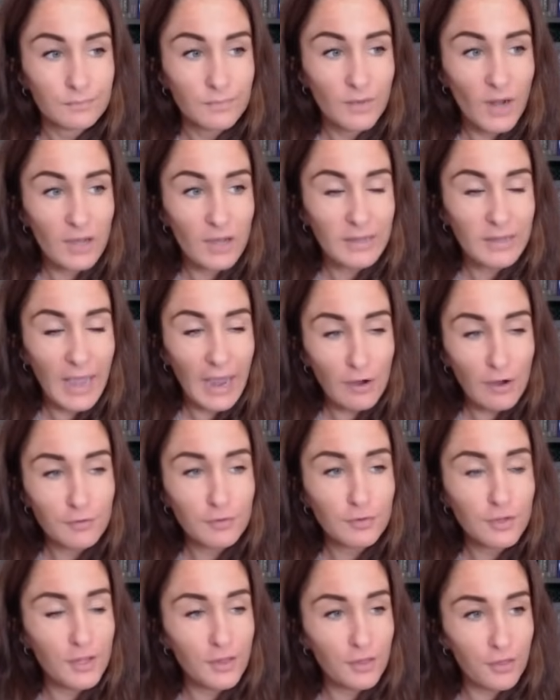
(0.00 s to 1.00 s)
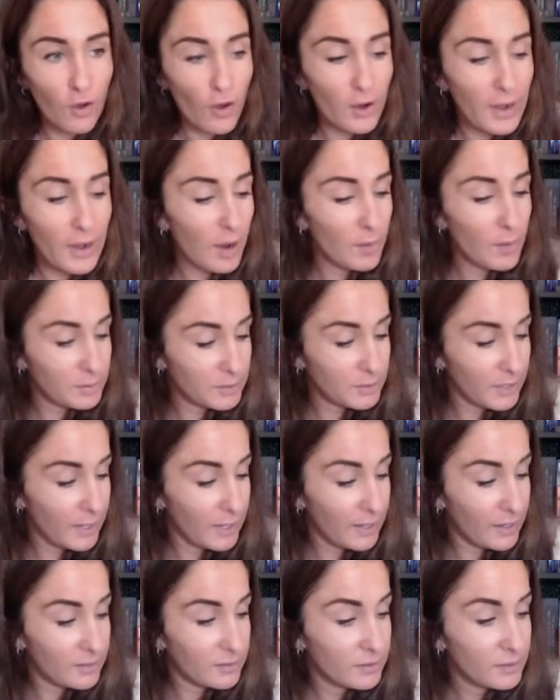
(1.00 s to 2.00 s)
A carefully thought out
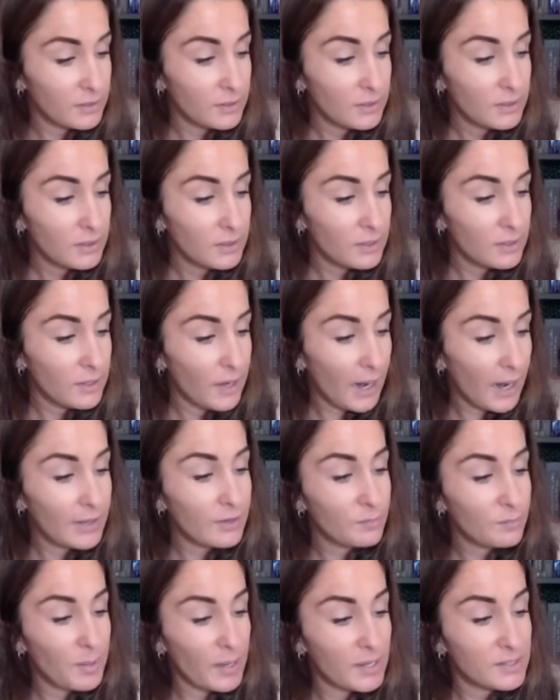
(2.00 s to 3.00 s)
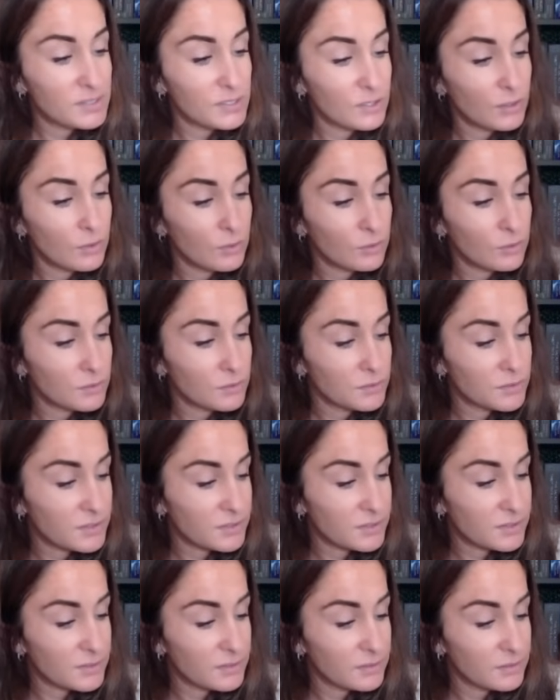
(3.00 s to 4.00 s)
plan. 9 of
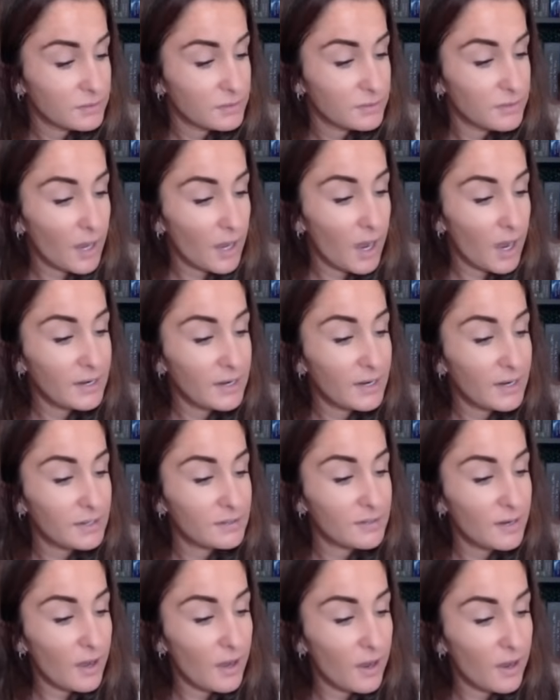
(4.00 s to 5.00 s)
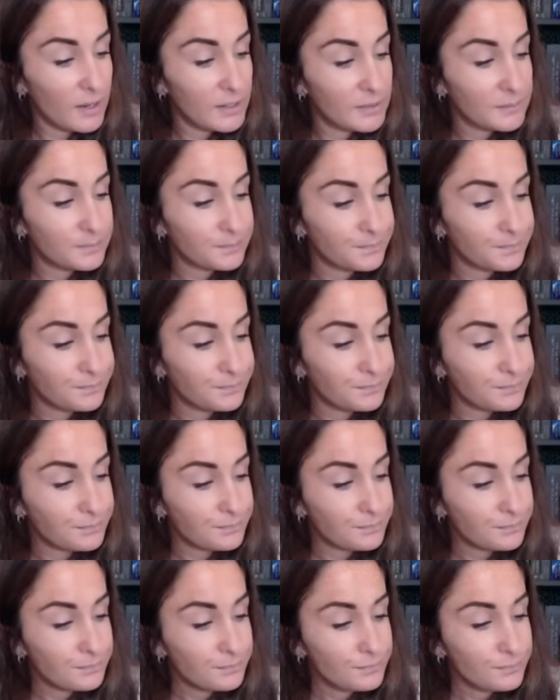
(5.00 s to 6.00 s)
Pentacles. 9 and 9.
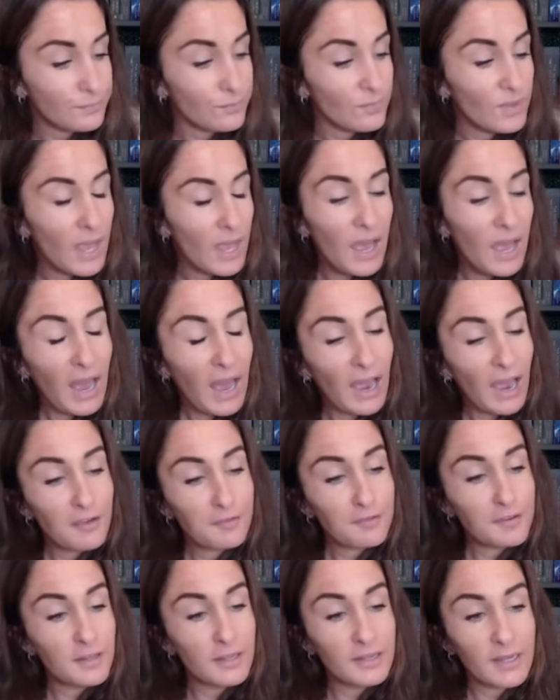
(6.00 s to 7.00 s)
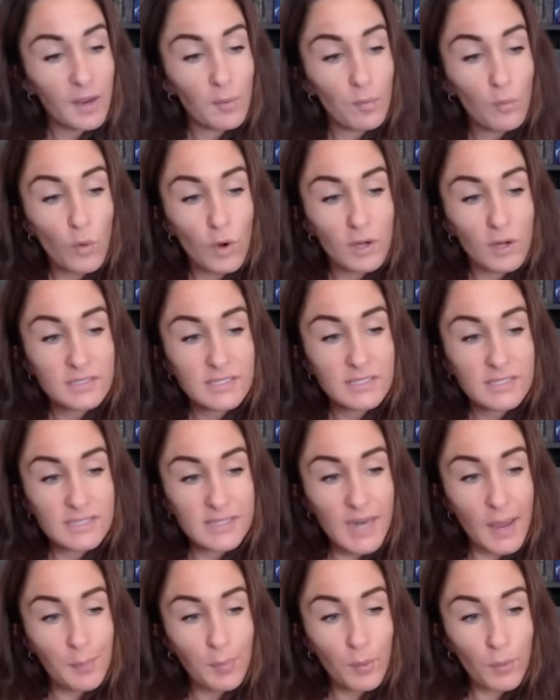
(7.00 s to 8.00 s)
I feel like I'm one
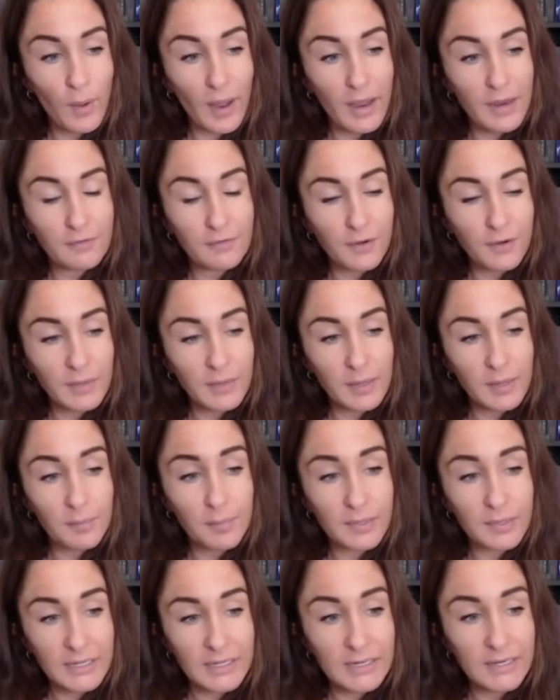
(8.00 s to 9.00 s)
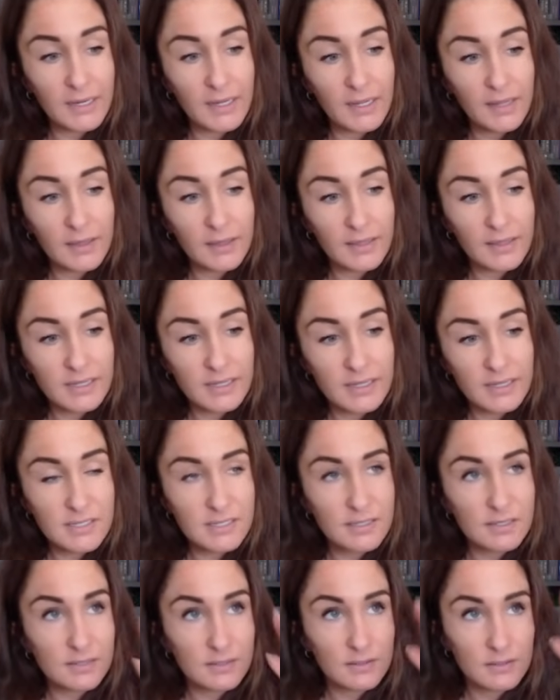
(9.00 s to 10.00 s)
step away from completing
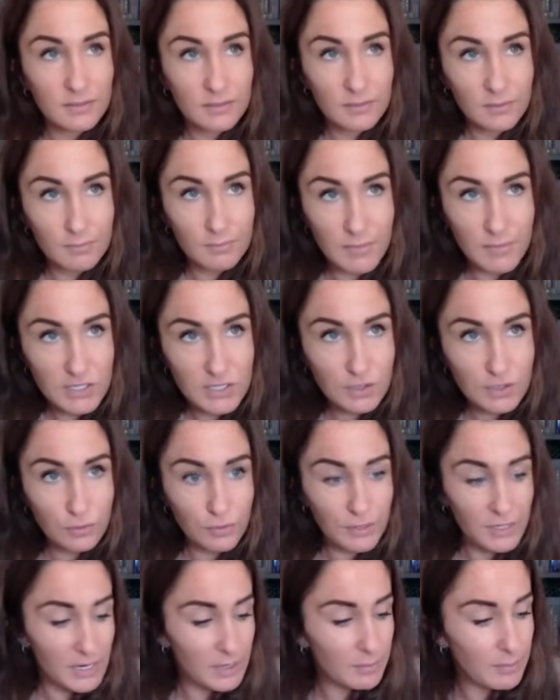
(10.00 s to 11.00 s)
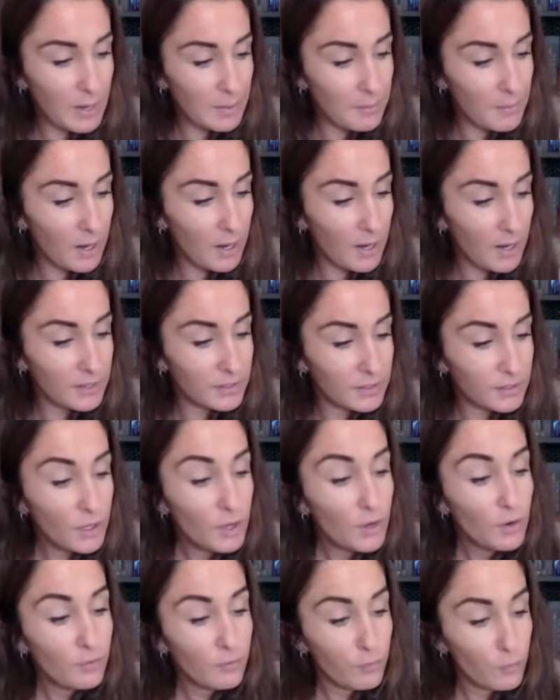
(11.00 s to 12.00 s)
this mystery in my mind.
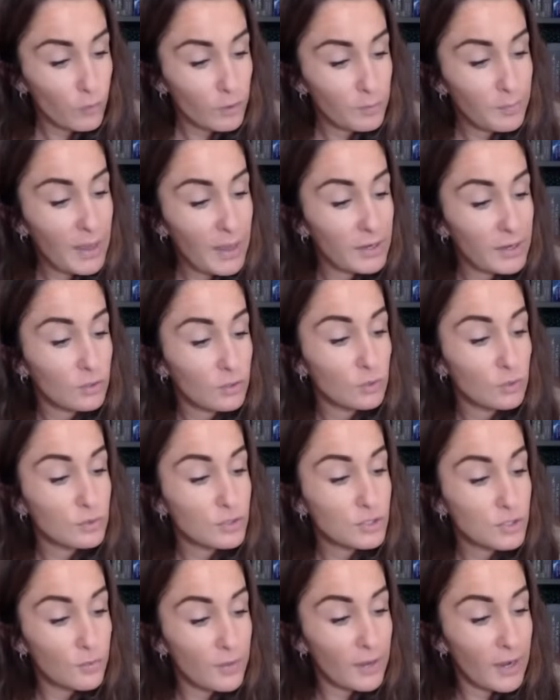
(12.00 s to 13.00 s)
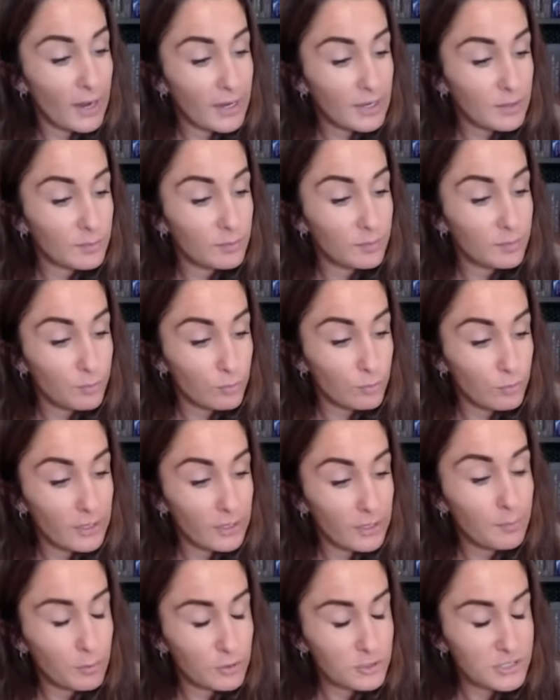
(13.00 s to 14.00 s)
4 of Pentacles, so that I can
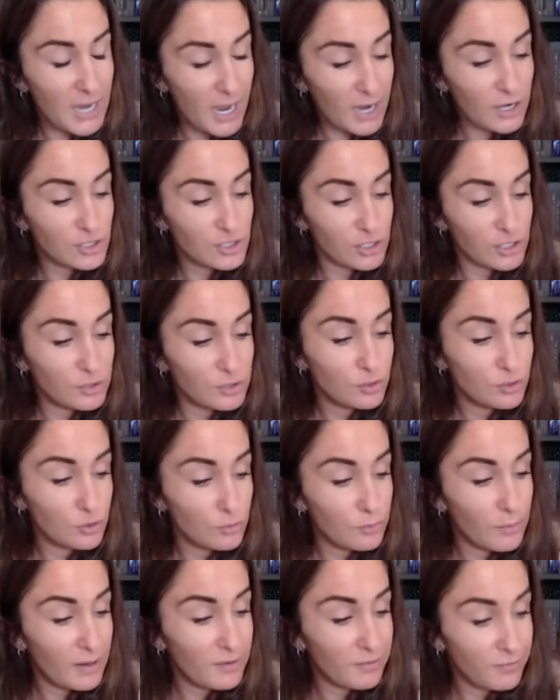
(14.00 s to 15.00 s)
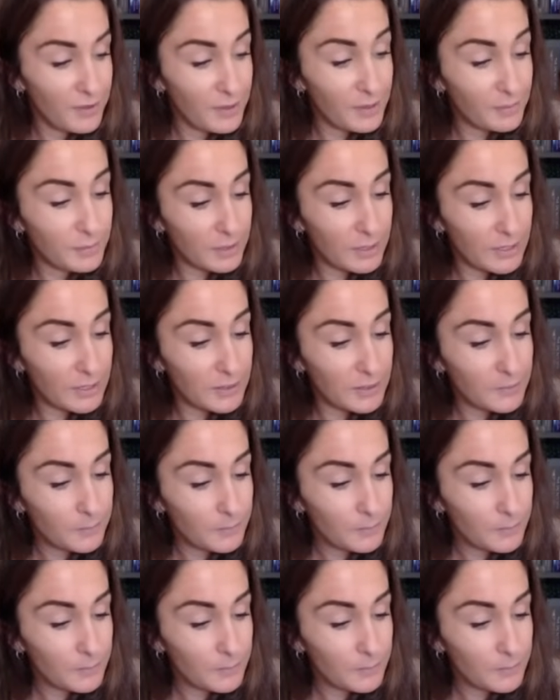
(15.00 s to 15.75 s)
bring protection to my family